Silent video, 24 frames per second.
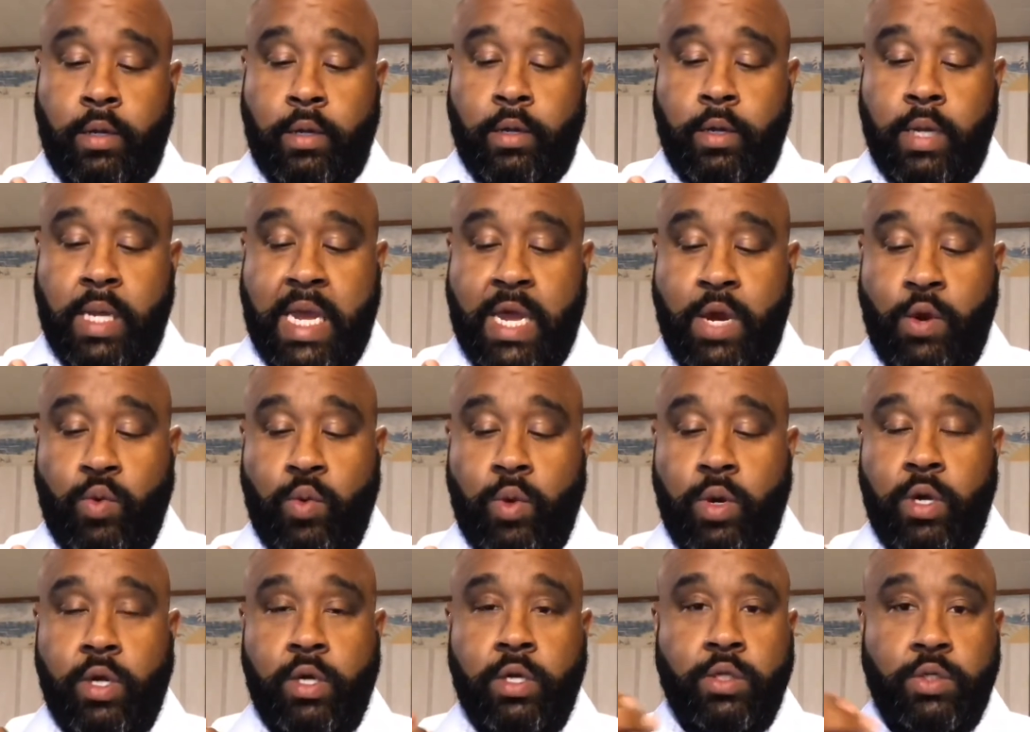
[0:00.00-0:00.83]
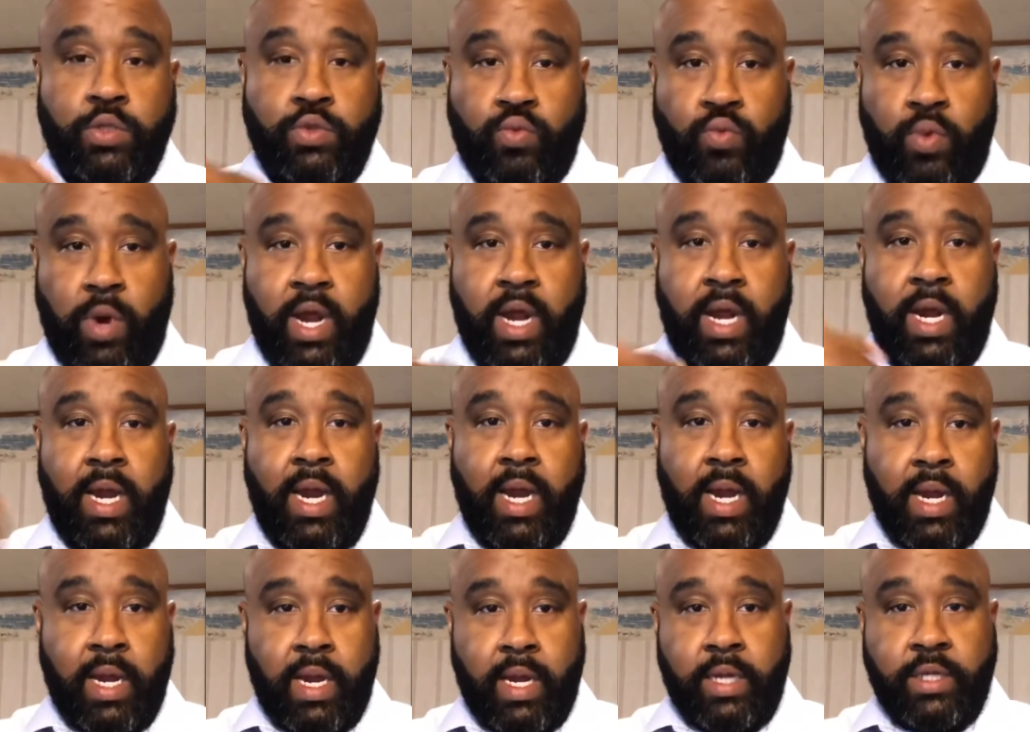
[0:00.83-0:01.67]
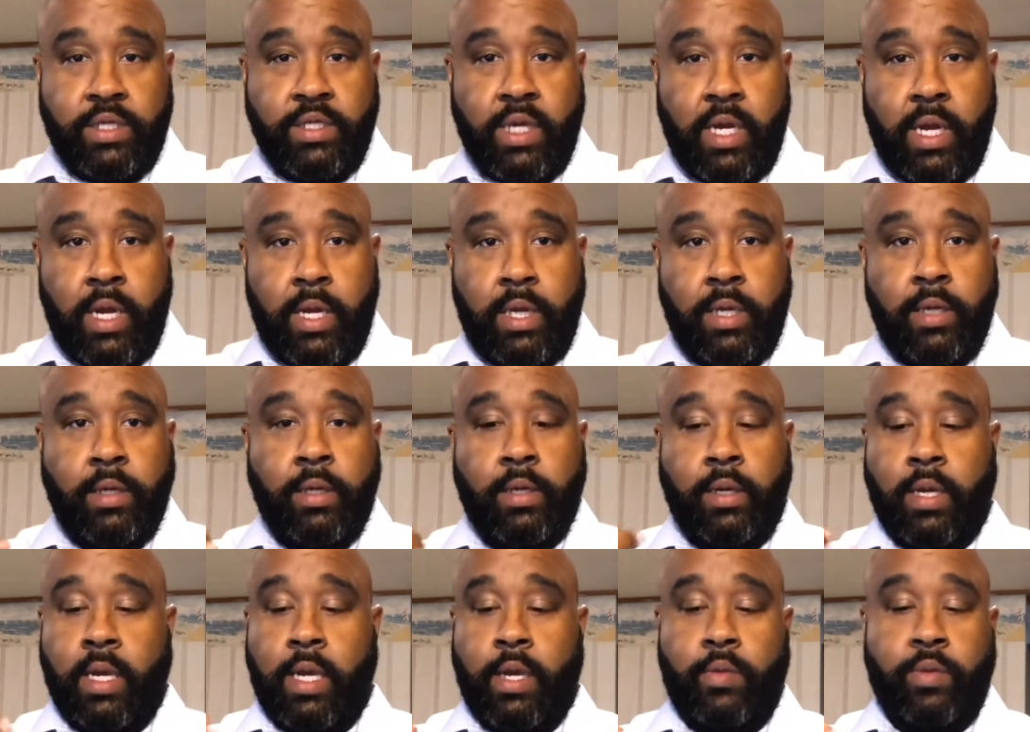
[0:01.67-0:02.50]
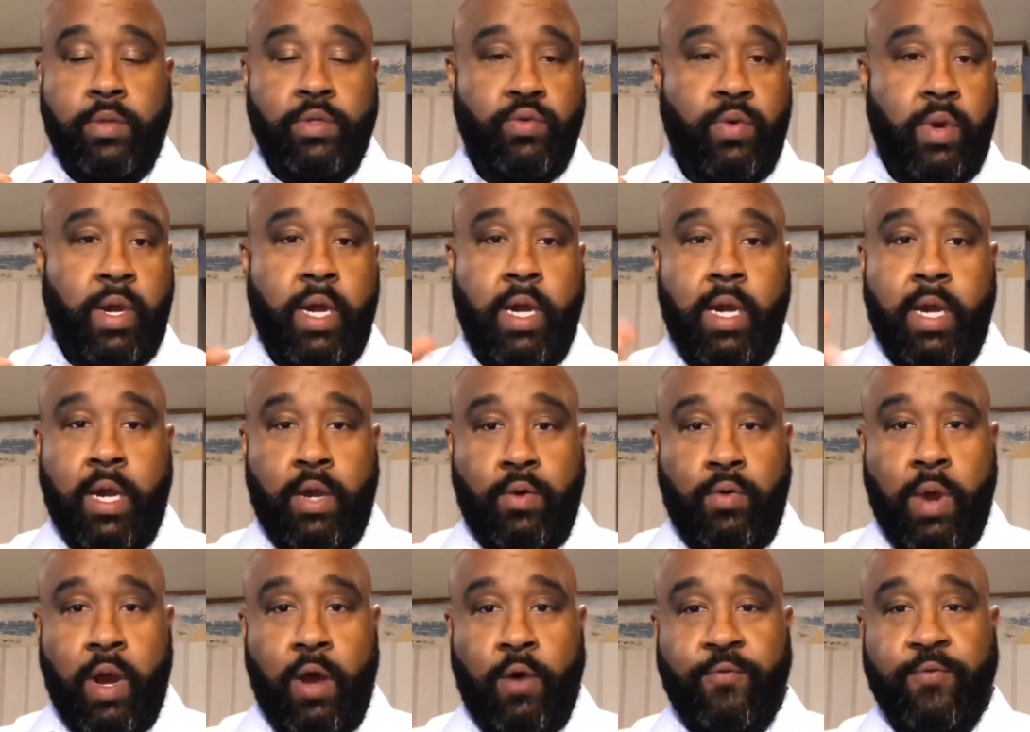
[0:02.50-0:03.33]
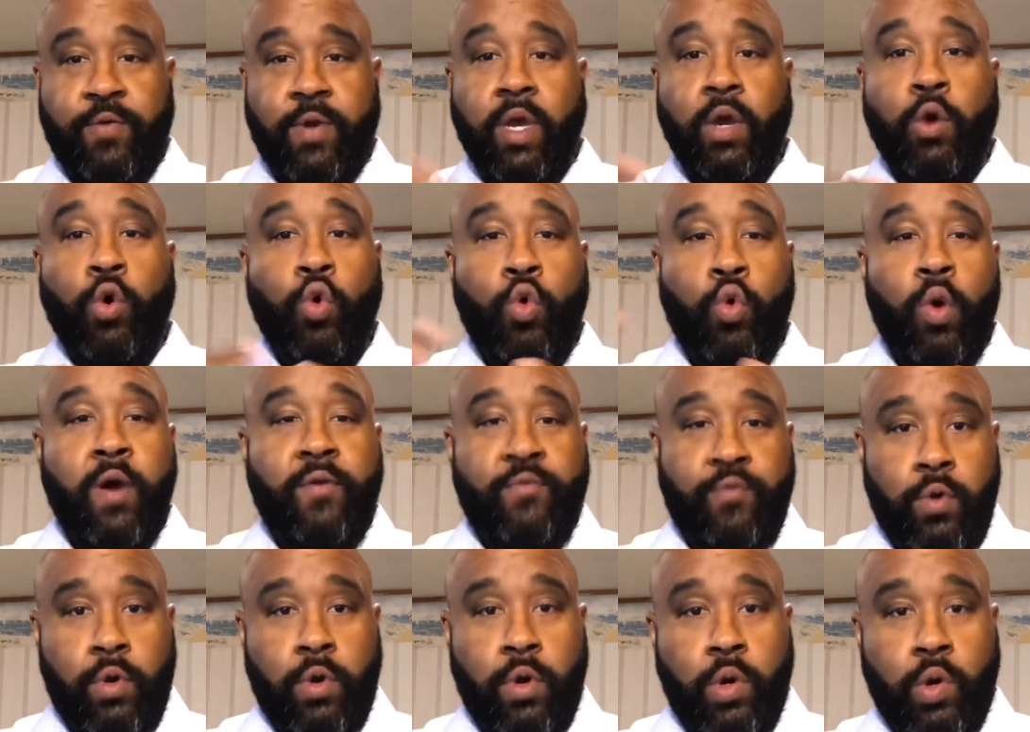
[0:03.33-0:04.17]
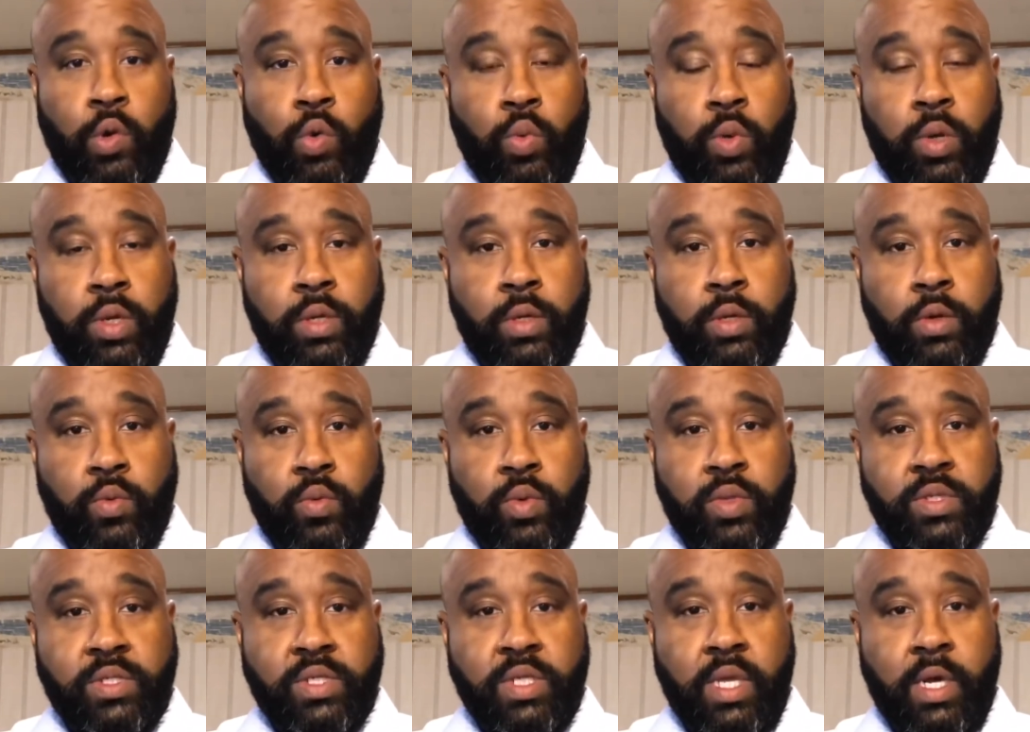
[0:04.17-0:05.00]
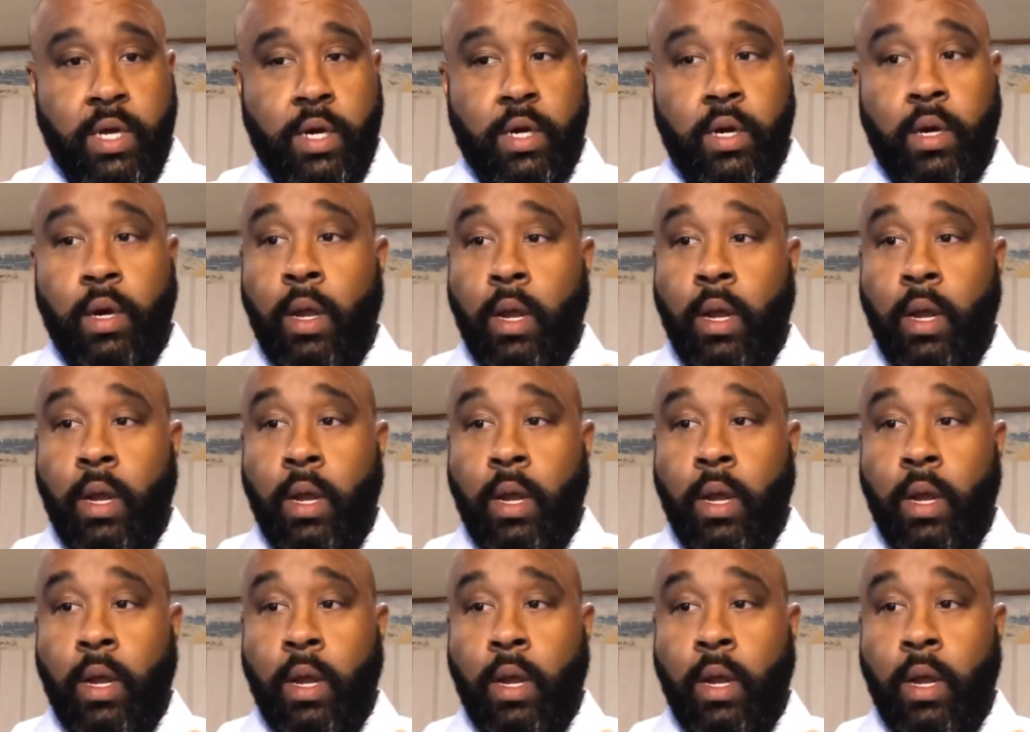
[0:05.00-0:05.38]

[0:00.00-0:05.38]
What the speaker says: It was Ray and John. It was Ray and Ralphie. Whoever was there.